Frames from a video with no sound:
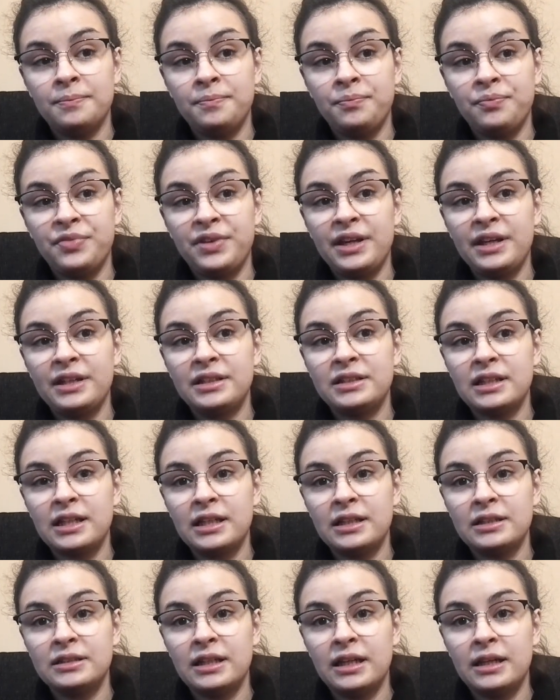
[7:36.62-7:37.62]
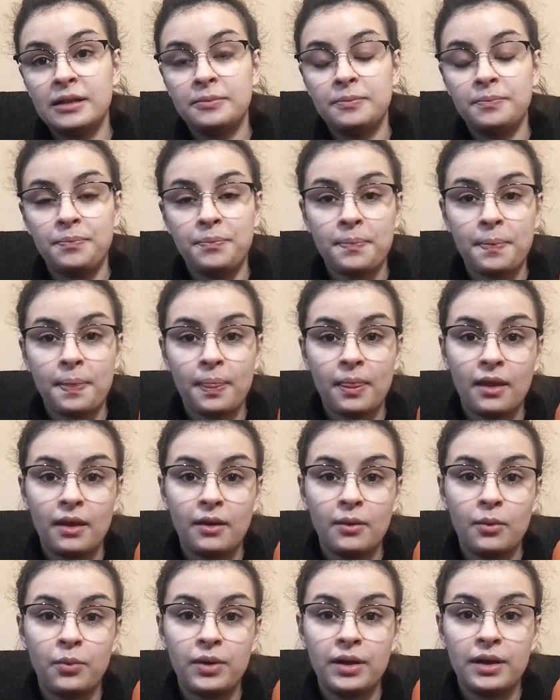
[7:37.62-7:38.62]
they said that
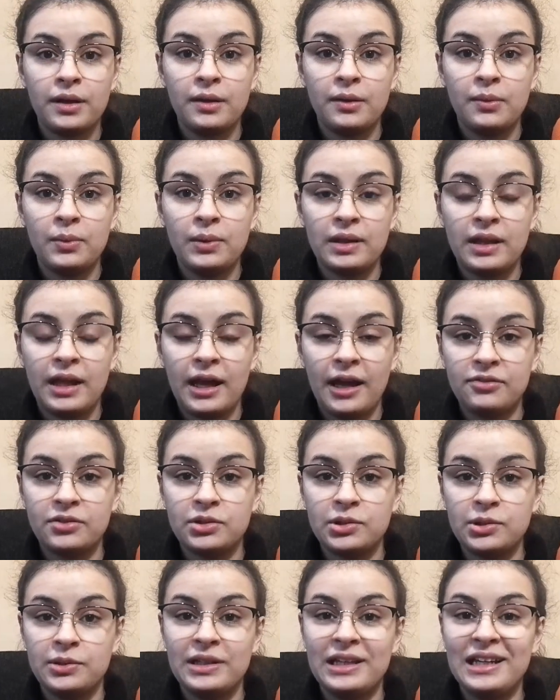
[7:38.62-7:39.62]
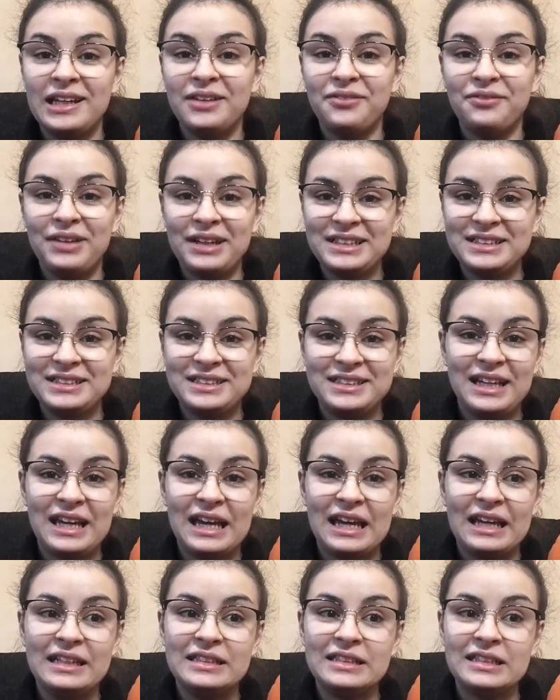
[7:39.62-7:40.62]
we will have to
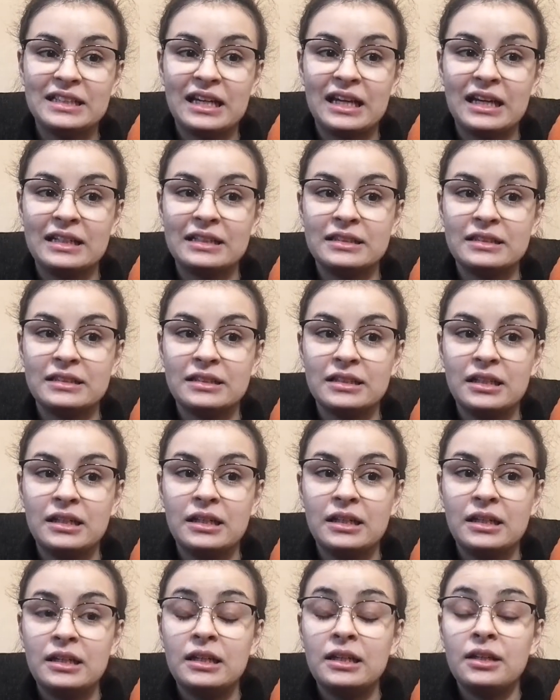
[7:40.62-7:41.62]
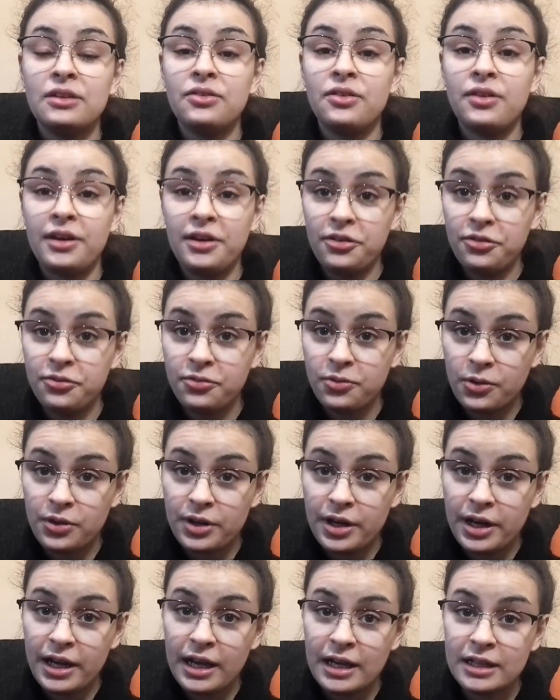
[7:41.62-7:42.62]
investigate, and therefore
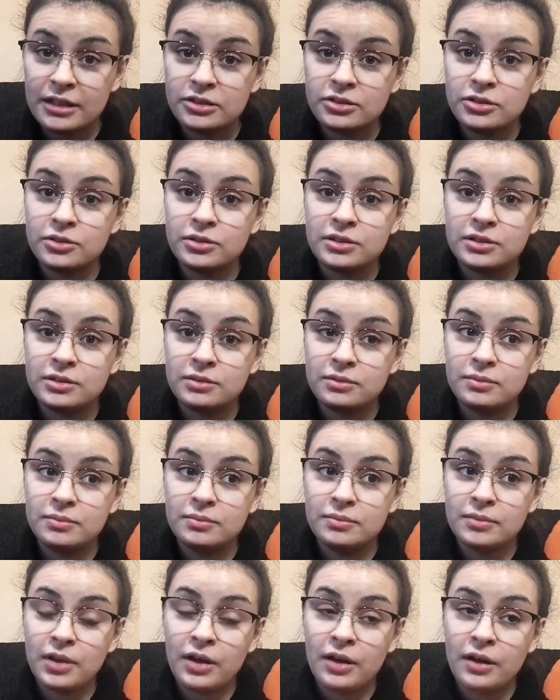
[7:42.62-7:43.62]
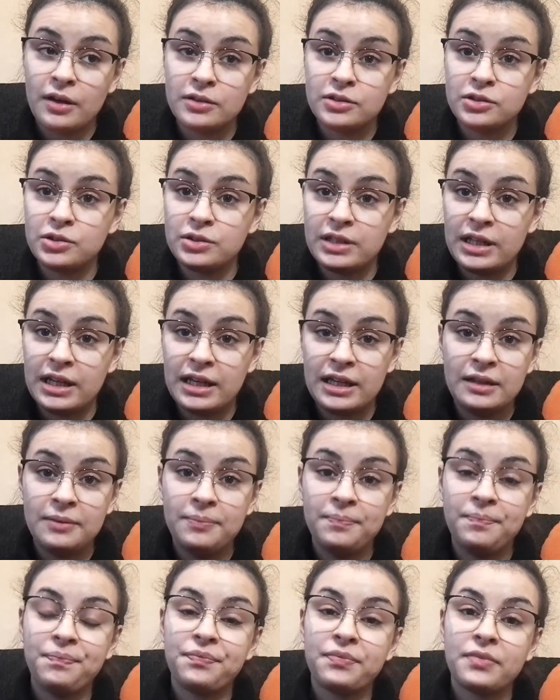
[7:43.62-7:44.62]
I had to today
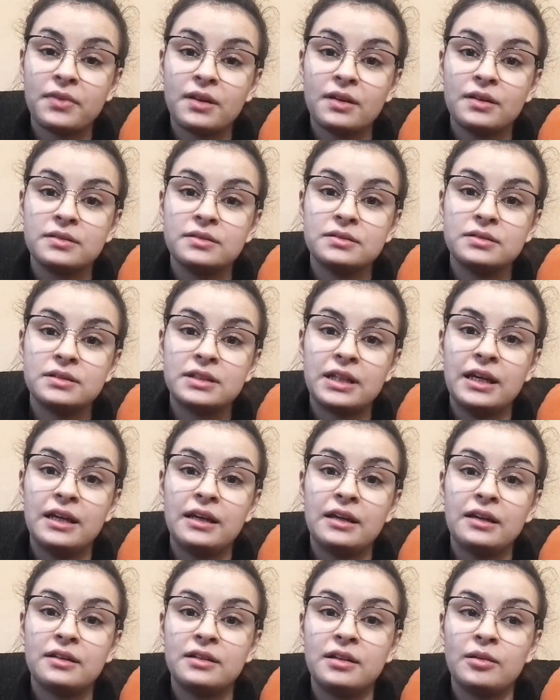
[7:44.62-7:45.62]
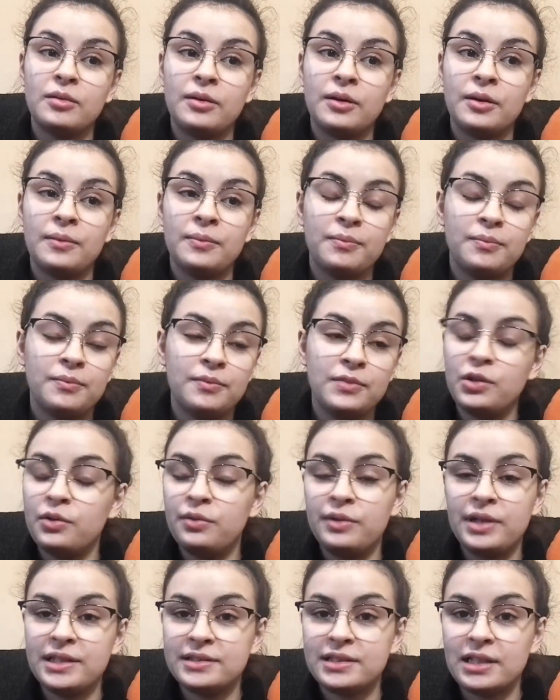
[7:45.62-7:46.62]
take the
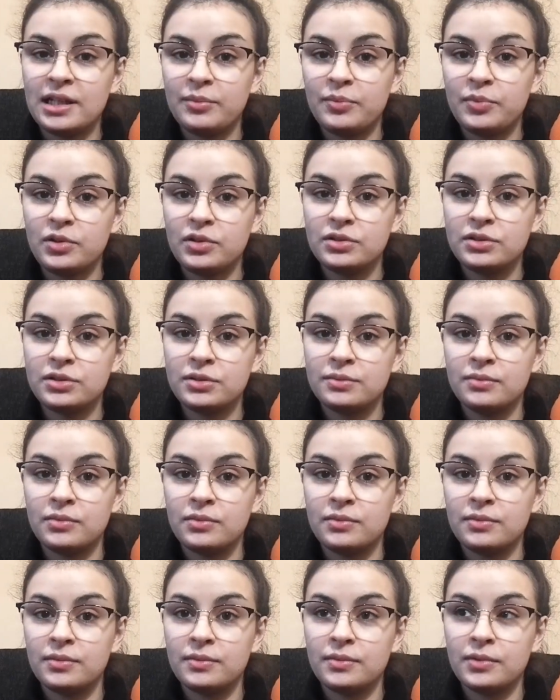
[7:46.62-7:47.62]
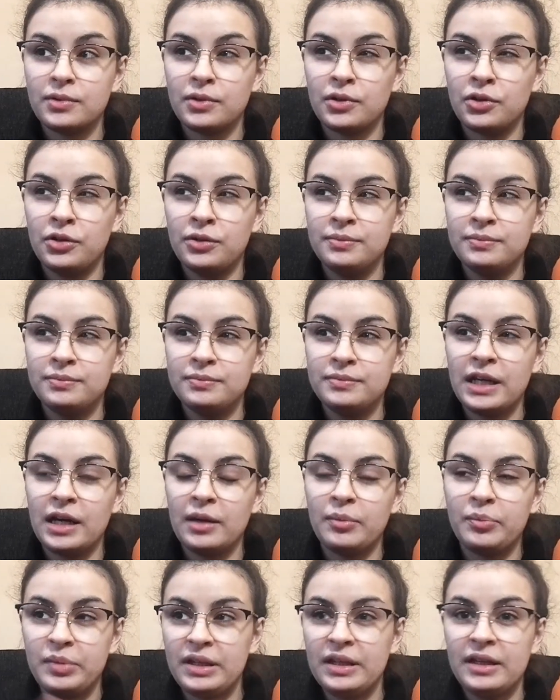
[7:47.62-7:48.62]
urine samples, or
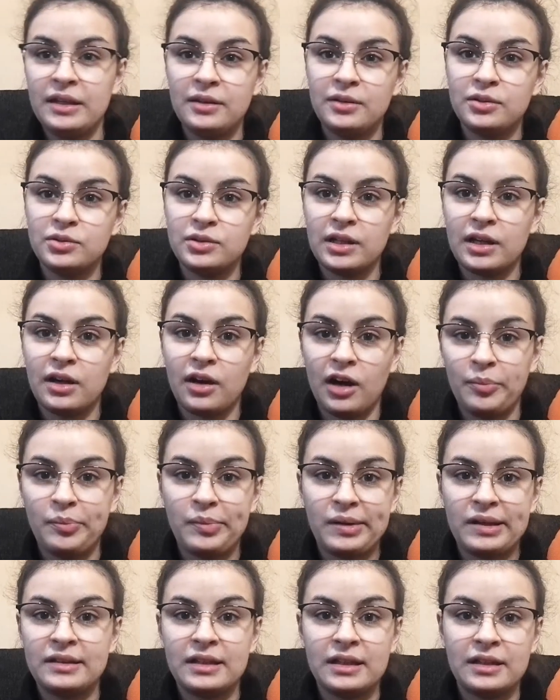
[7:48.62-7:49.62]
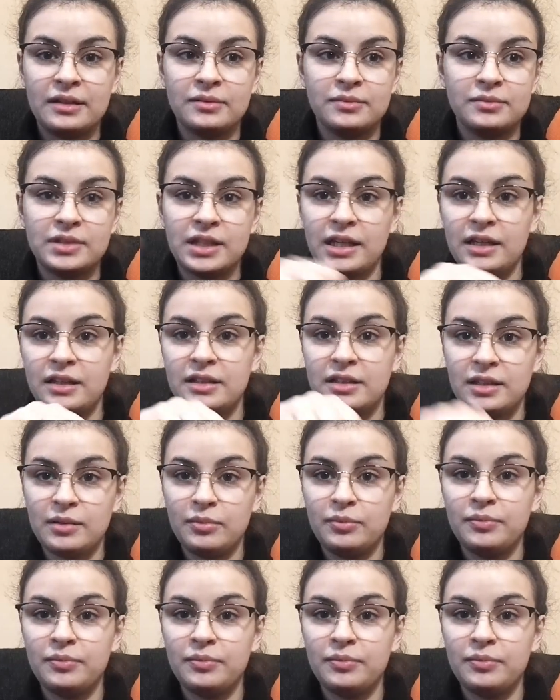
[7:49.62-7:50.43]
pee to the cup, and then take the